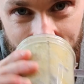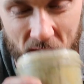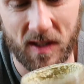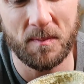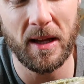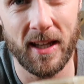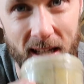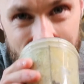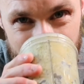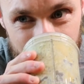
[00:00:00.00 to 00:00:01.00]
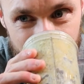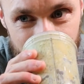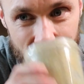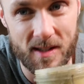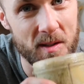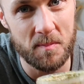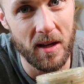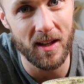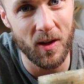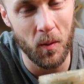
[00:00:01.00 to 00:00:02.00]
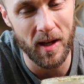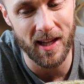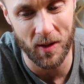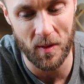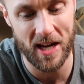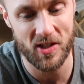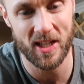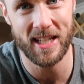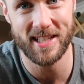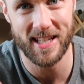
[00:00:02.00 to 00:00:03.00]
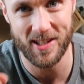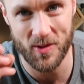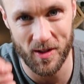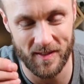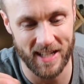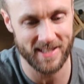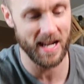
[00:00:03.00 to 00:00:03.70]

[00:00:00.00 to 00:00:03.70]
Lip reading: just smelling it, it doesn't smell quite like ranch. It needs that sort of like